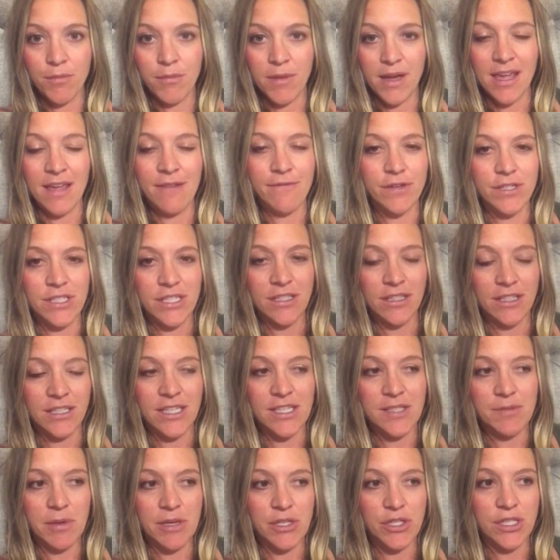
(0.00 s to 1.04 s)
My infertility
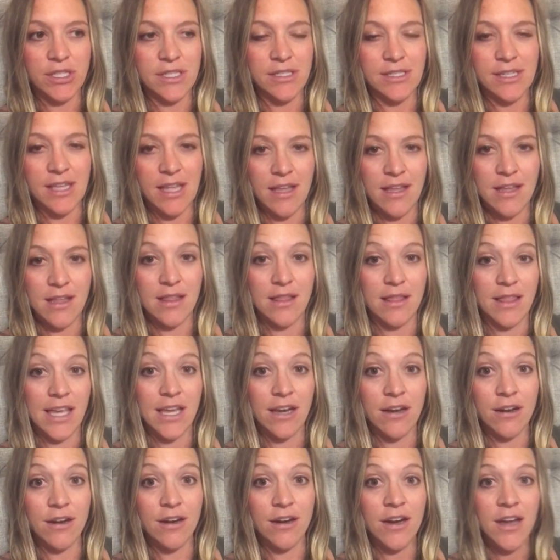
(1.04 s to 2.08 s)
specialist
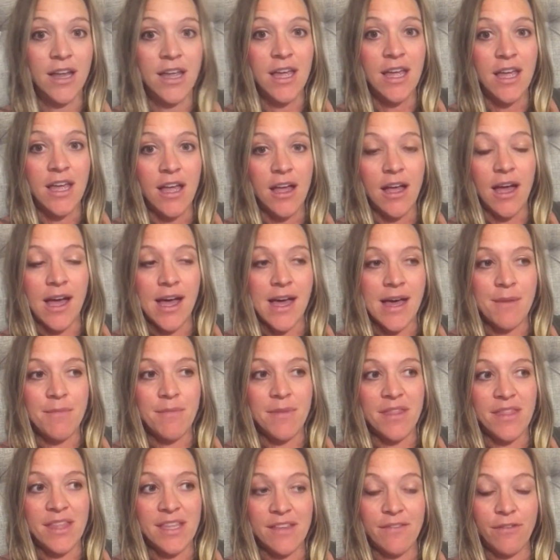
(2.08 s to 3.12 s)
later, and
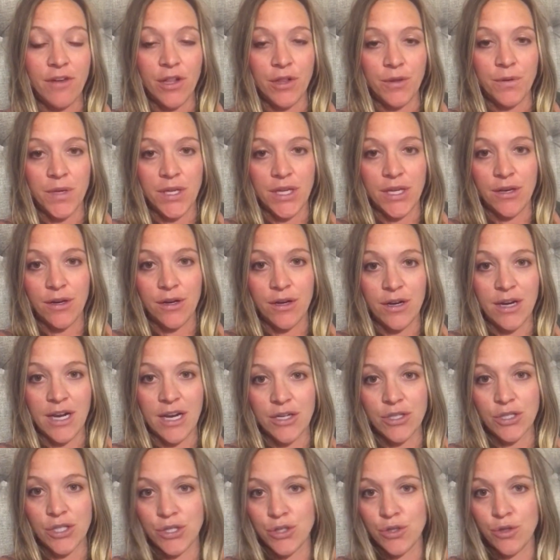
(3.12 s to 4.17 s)
then the following year,
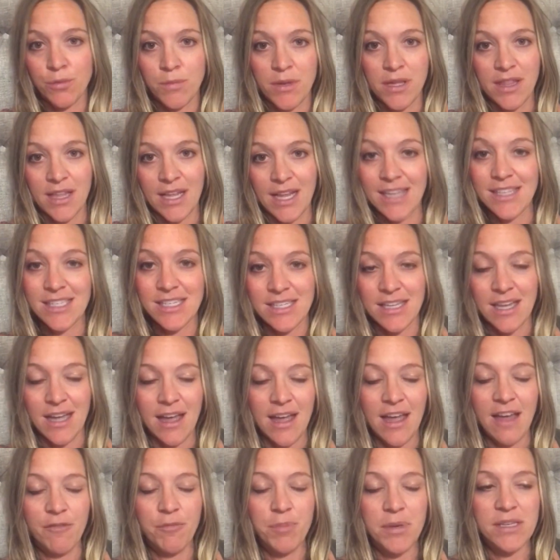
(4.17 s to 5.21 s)
actually told me that I did not
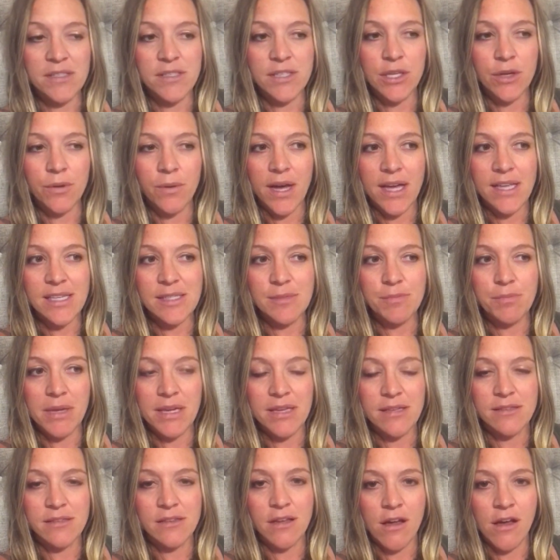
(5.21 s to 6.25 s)
have PCOS
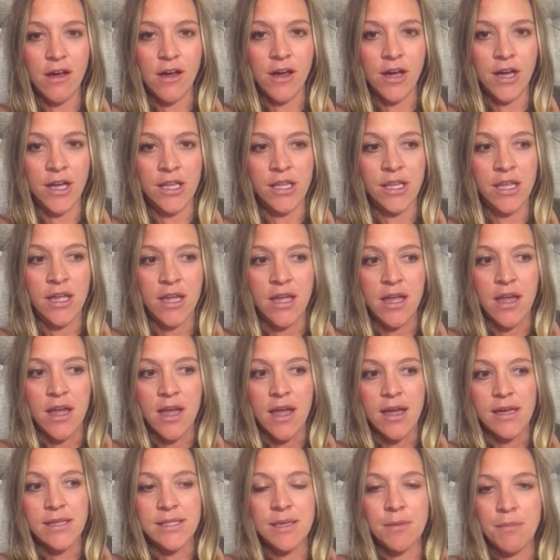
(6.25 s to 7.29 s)
based on
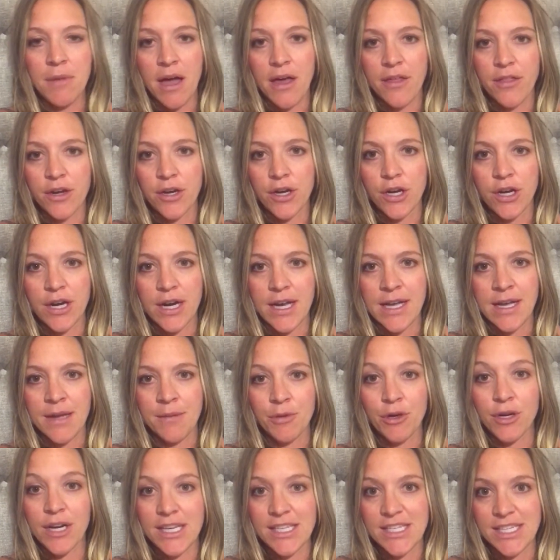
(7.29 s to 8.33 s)
some other
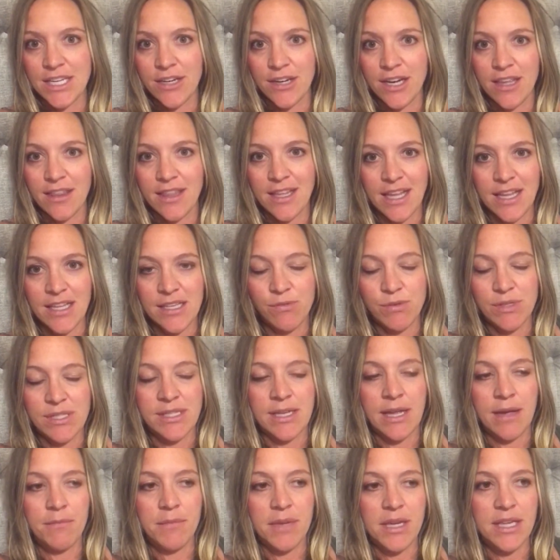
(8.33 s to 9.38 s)
criteria that I was
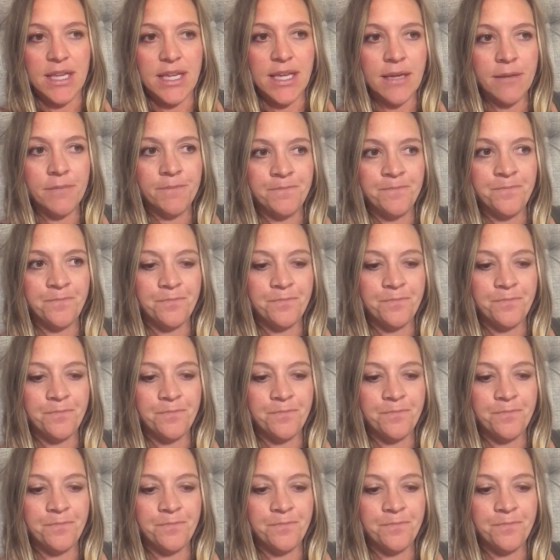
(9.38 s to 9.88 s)
not meeting.